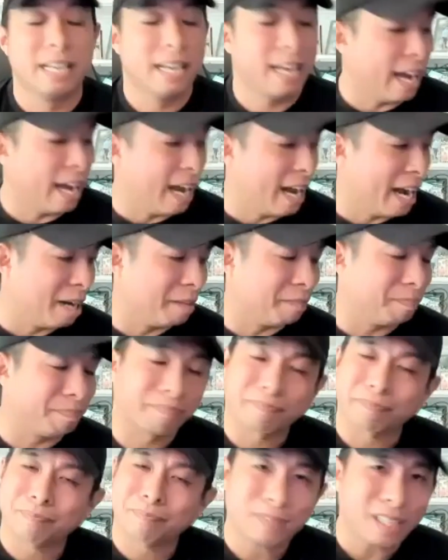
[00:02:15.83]

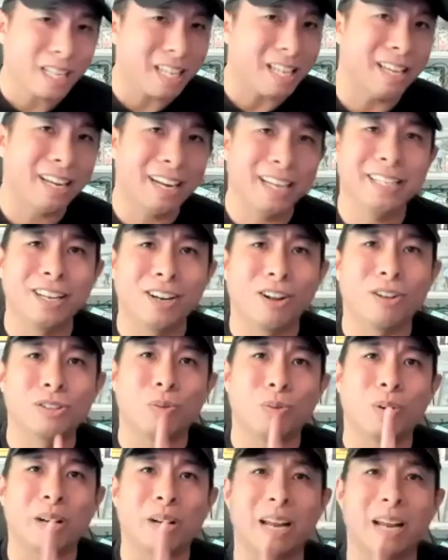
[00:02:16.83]
And I did
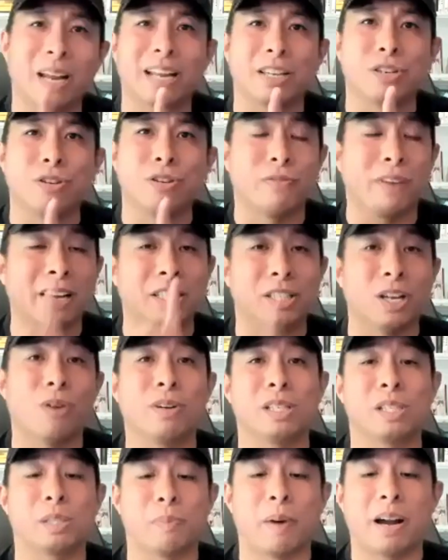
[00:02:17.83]
also want to add too, if I don't
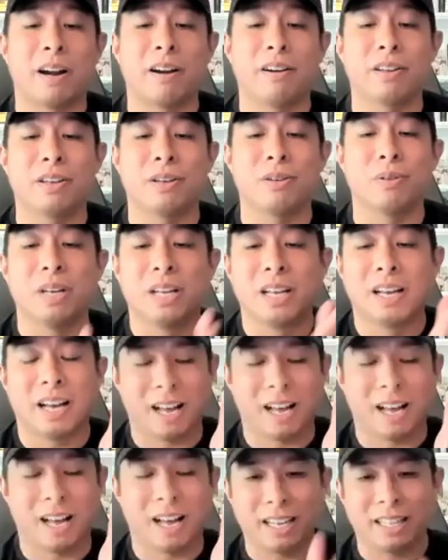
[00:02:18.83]
inspire you,
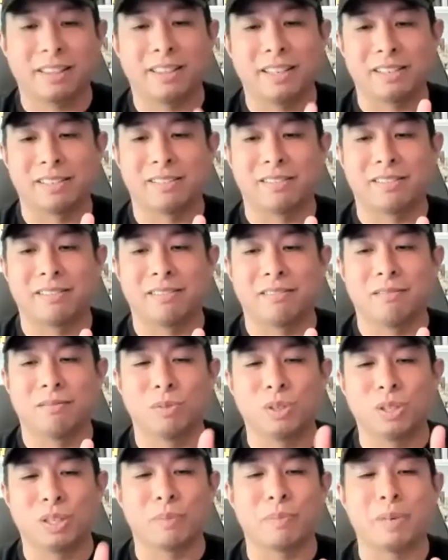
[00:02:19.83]
let this
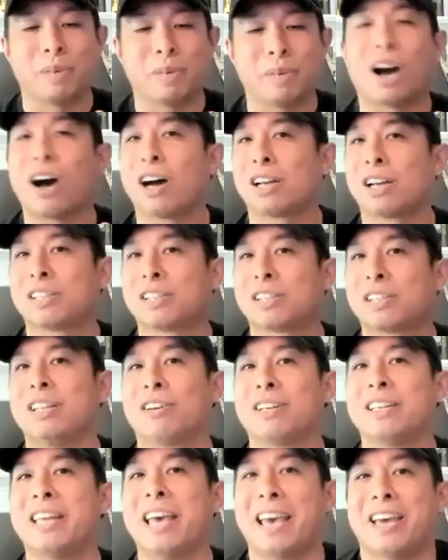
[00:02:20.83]
really be a
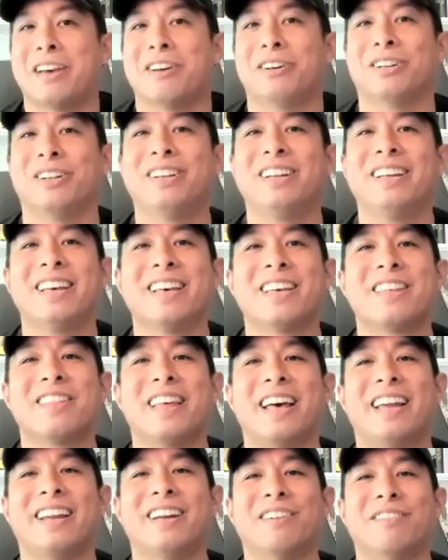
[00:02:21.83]
cautionary tale
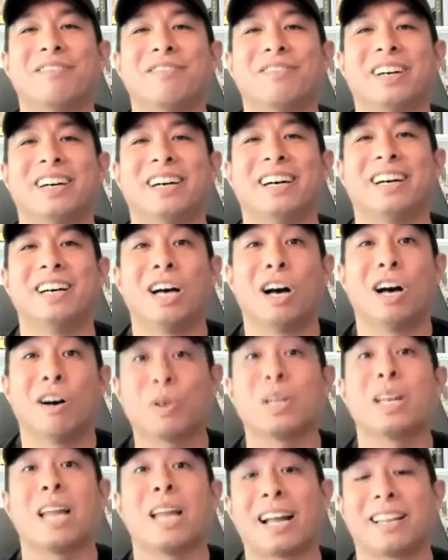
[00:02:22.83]
then of
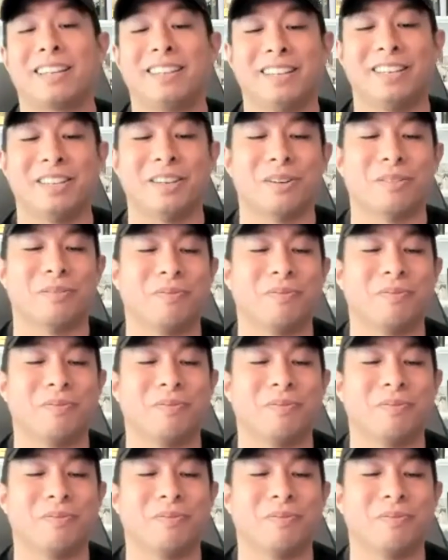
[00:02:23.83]
what not to do.